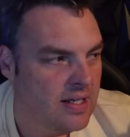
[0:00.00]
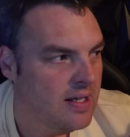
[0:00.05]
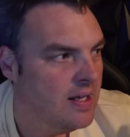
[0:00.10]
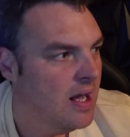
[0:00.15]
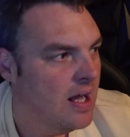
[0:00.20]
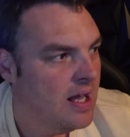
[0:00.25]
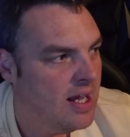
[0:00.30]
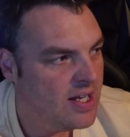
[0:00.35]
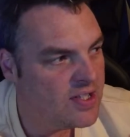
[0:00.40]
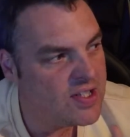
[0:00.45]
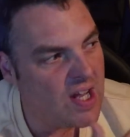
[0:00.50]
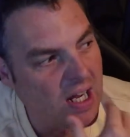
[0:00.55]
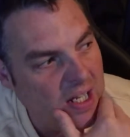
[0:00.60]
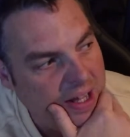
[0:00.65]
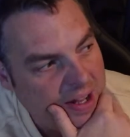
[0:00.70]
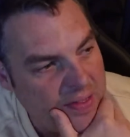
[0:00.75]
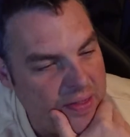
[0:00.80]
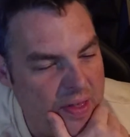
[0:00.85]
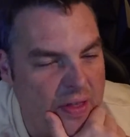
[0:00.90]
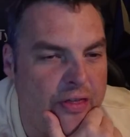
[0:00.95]
Is that
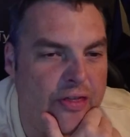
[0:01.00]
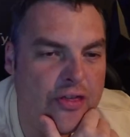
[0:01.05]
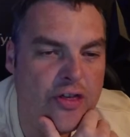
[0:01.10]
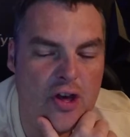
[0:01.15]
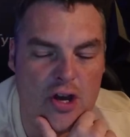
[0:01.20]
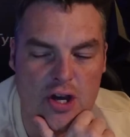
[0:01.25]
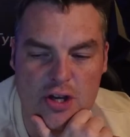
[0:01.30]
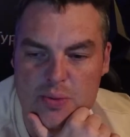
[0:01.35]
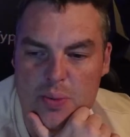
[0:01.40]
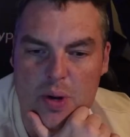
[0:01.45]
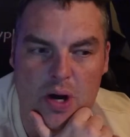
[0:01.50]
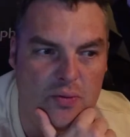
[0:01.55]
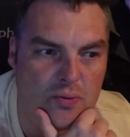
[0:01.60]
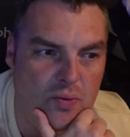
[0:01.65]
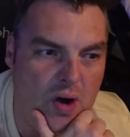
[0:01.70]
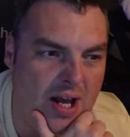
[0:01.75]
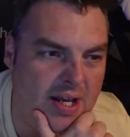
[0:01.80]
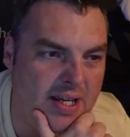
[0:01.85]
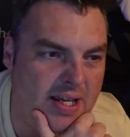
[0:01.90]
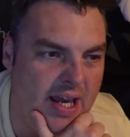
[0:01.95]
like the third one
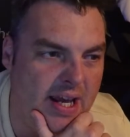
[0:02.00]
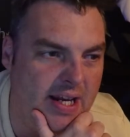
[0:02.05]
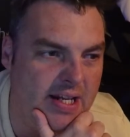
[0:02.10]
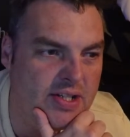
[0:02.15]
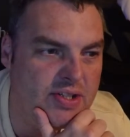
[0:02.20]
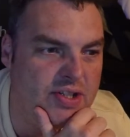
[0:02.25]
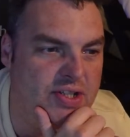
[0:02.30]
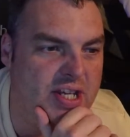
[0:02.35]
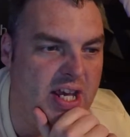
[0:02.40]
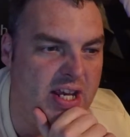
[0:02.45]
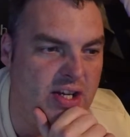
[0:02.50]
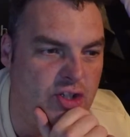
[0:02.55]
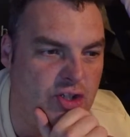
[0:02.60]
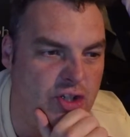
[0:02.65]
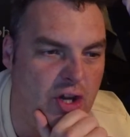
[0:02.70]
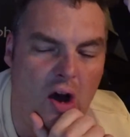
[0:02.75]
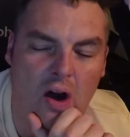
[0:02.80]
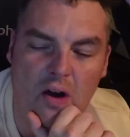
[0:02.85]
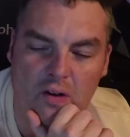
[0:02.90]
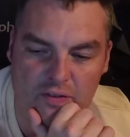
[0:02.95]
Rankine has dished off?